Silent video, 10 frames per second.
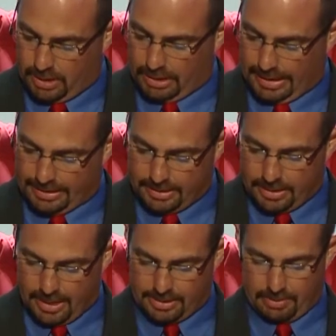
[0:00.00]
elected
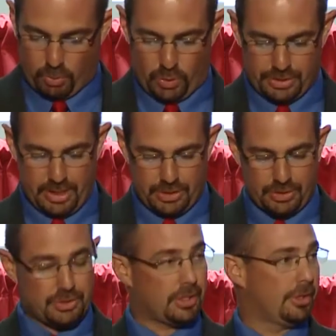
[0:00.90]
as a Boys Nation
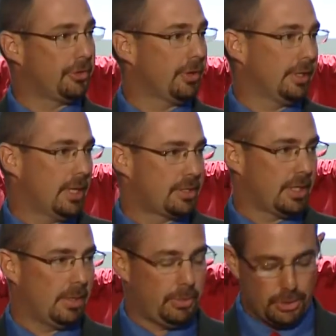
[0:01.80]
Senator in that
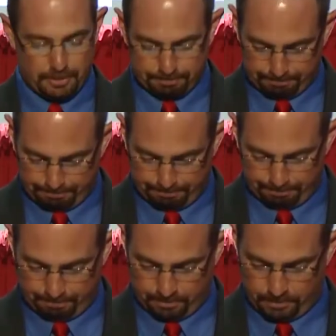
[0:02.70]
same year.
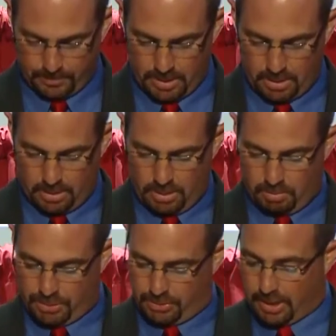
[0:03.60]

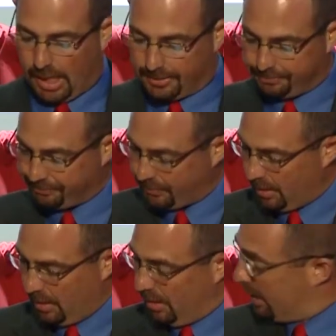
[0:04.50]
Mr. Cotton,
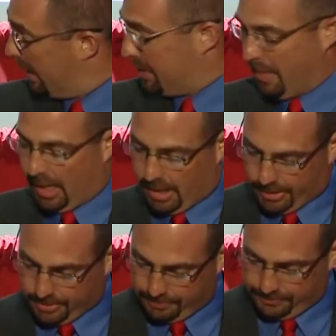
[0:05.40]
it is my
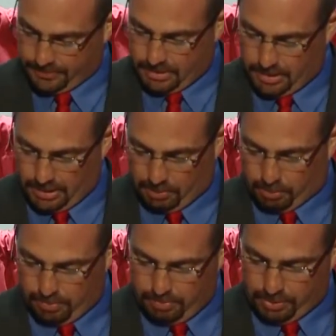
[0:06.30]
honor and
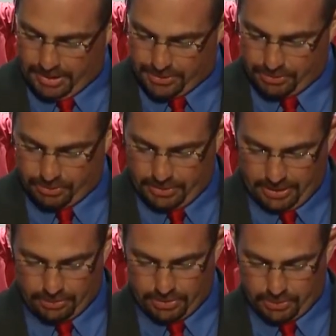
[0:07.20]
pleasure to
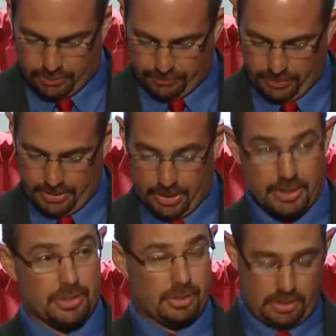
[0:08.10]
introduce for
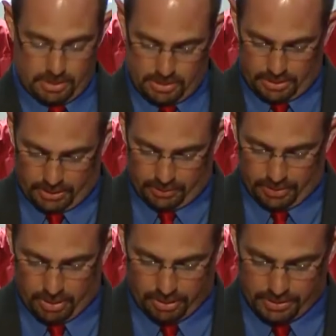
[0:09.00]
induction into the
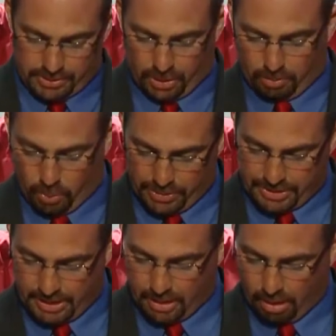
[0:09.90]
Arkansas Boys
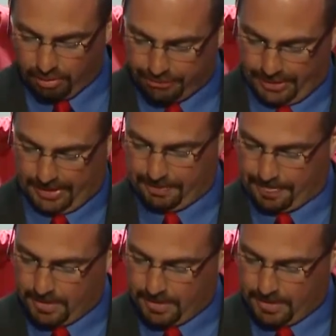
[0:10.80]
State Hall of Fame,